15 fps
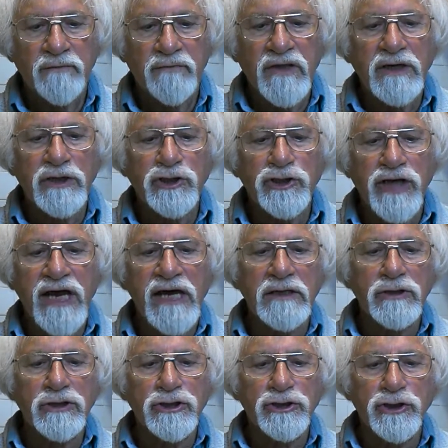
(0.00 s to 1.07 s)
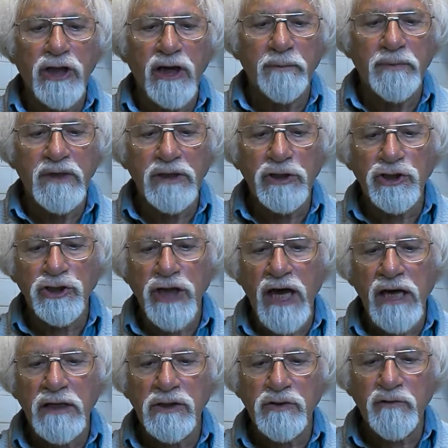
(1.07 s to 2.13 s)
Their chant shall be a
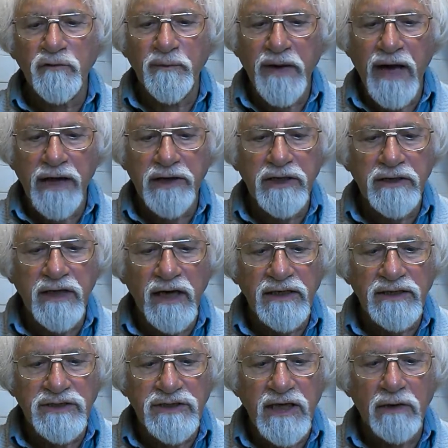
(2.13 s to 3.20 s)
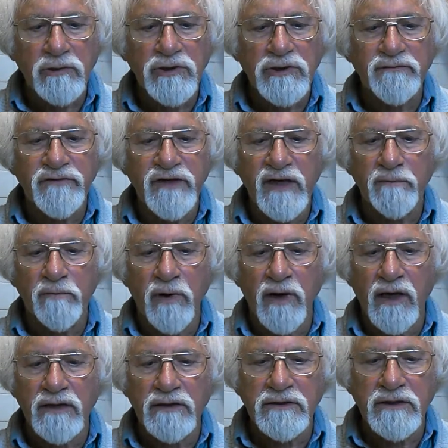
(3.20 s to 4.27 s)
chant of paradise out of their
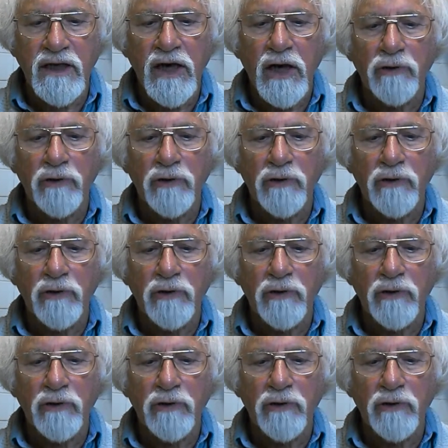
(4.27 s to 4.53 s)
blood,